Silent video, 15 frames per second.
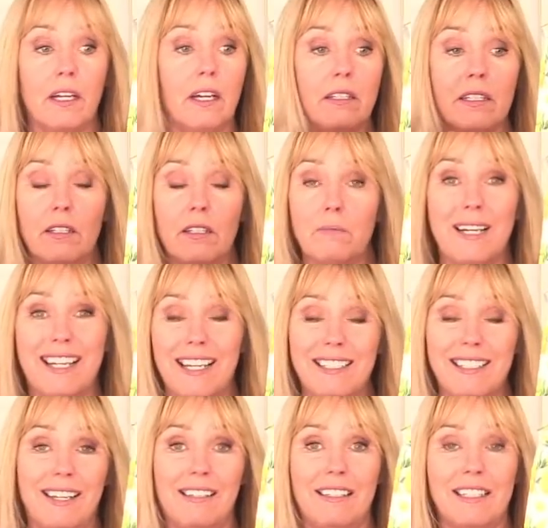there and still make
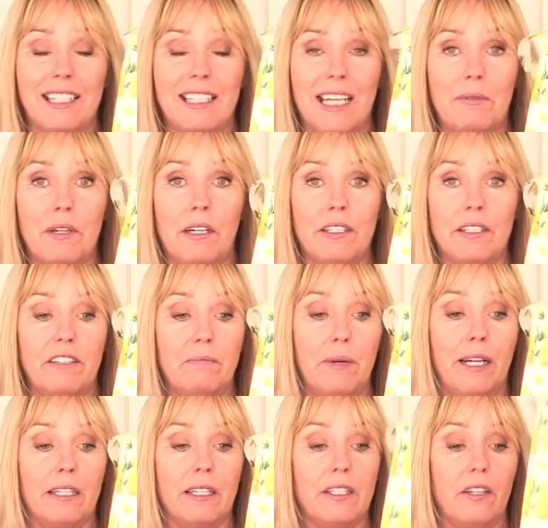exactly the same kind
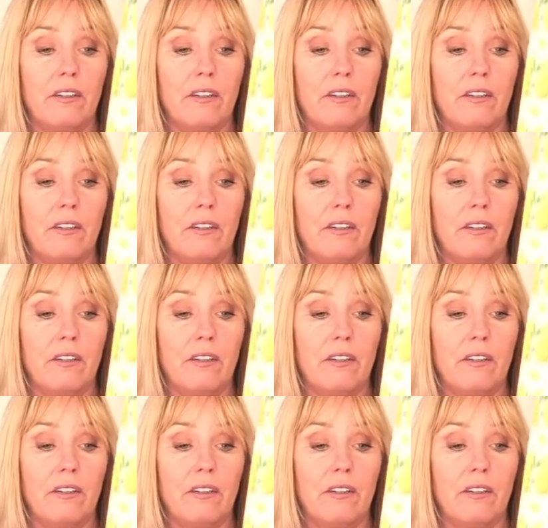of bag.